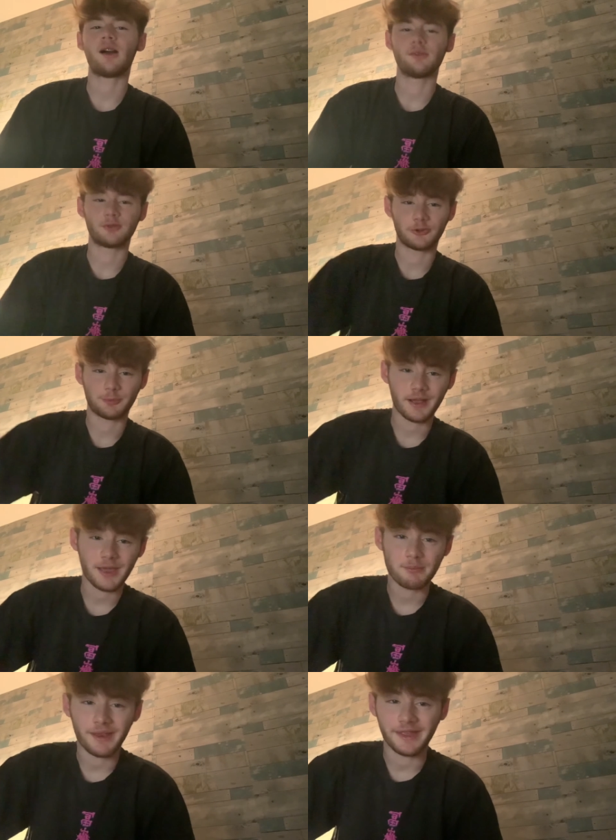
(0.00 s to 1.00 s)
Trust me, I
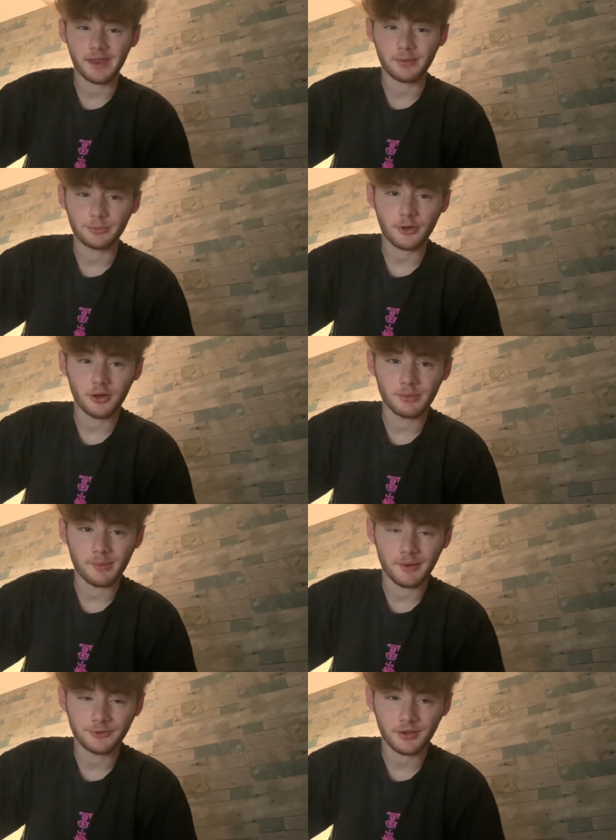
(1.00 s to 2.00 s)
get many games called about
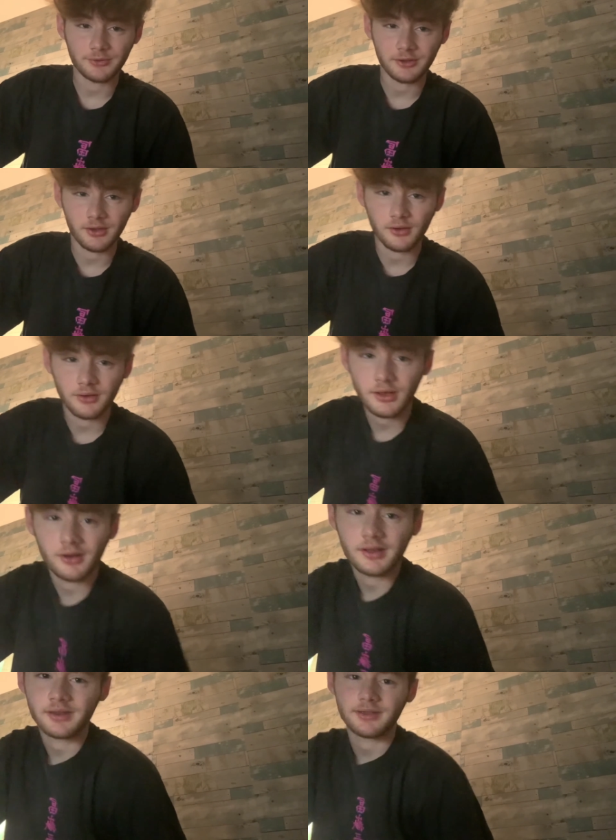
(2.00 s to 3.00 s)
myself, so y'all y'all
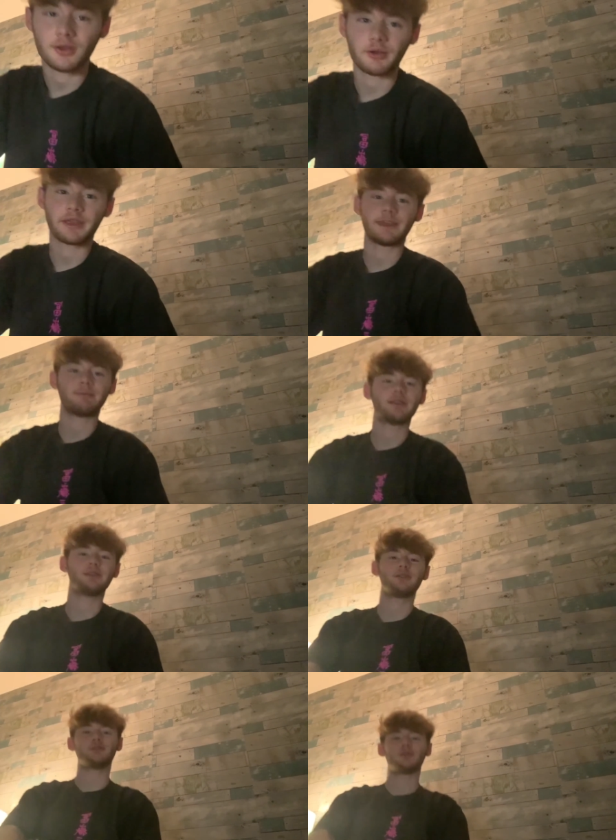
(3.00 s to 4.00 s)
can y'all can keep that to
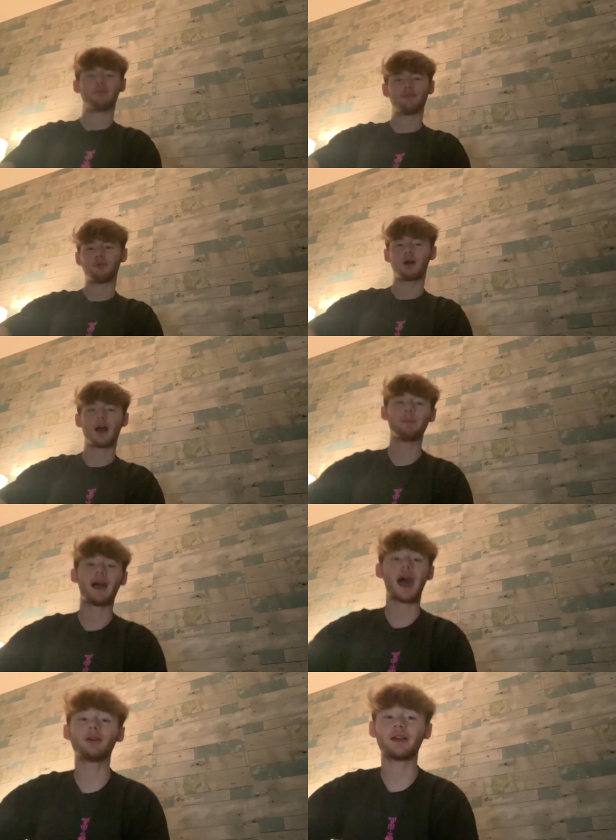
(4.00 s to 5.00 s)
yourself if you want. I mean,
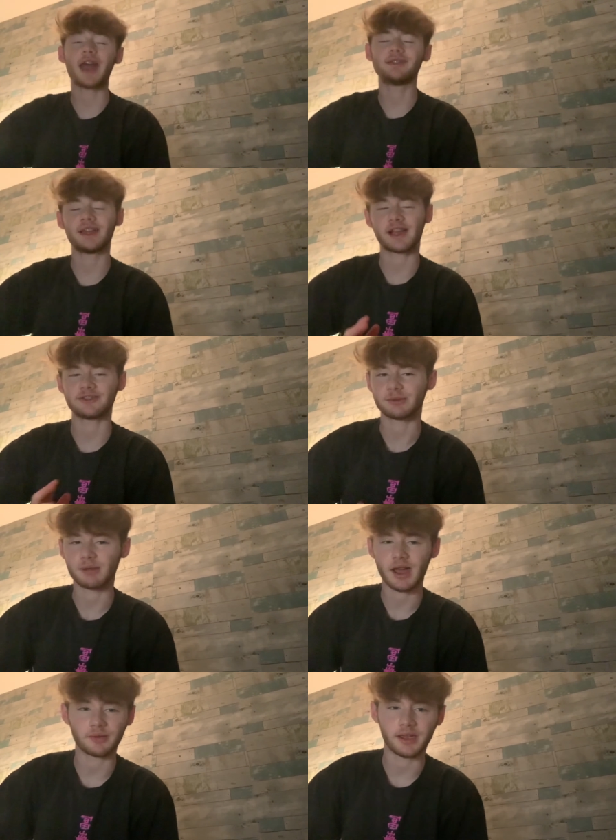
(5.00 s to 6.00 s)
I don't I like I said,
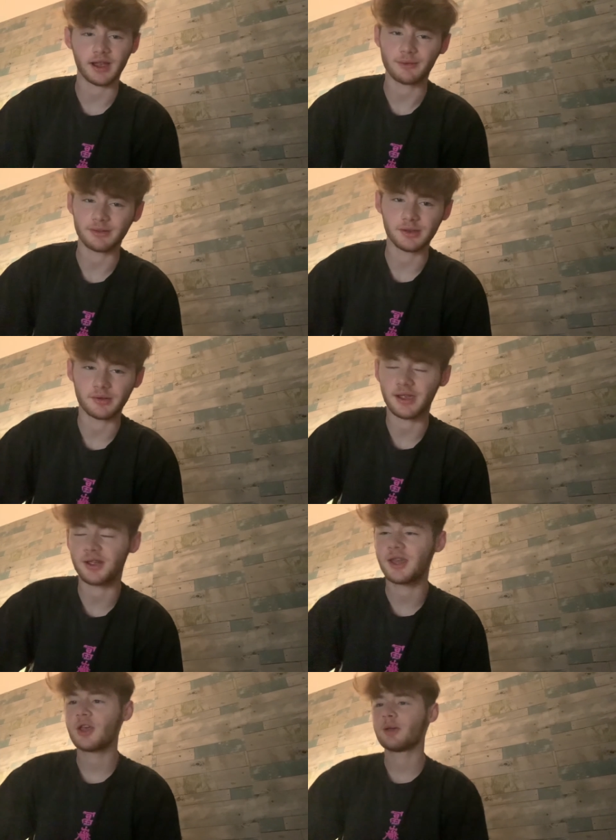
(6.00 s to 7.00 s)
bro, I don't care. I really don't care,
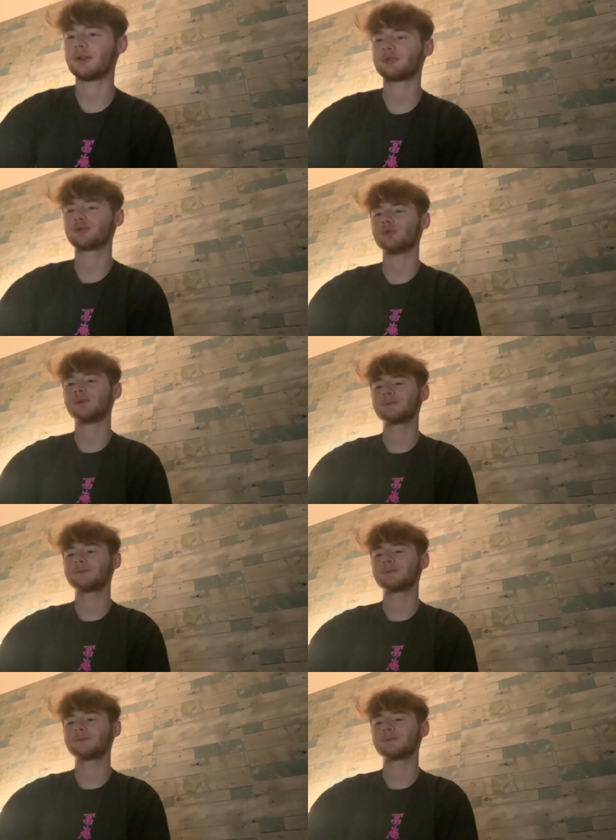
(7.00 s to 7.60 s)
but it's cool.